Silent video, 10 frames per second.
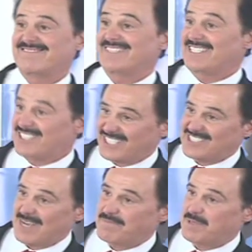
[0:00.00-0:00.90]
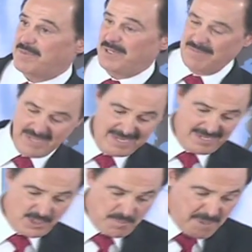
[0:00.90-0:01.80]
It's acceptable.
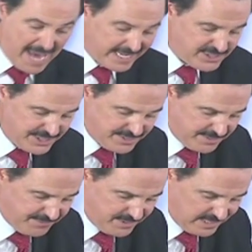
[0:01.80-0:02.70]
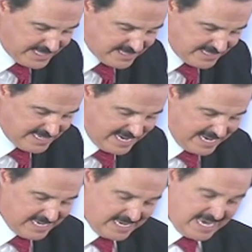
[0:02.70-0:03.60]
You package it differently
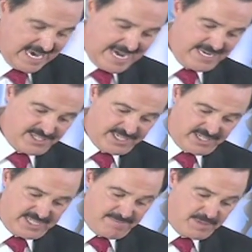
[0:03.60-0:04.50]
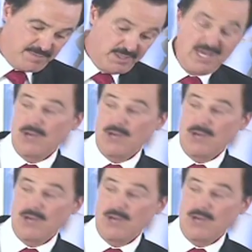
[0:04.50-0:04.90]
today, and it's acceptable.